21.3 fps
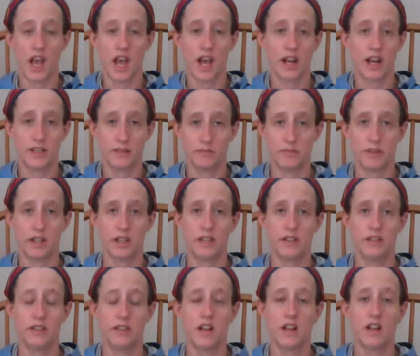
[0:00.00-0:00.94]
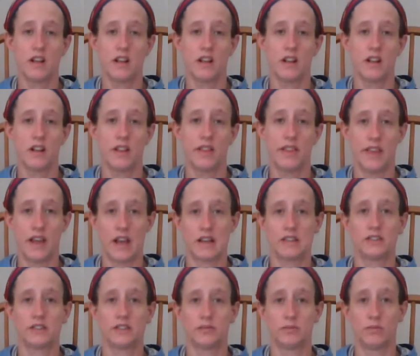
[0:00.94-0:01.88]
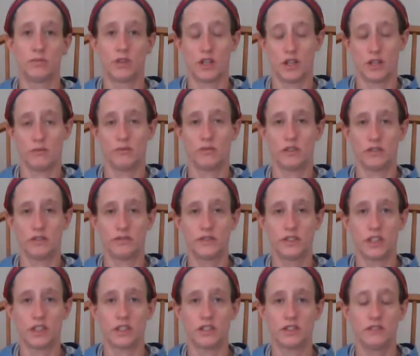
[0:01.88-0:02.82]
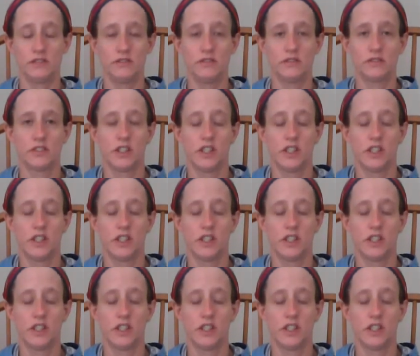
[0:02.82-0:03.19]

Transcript: Had it been, that's what I would have done.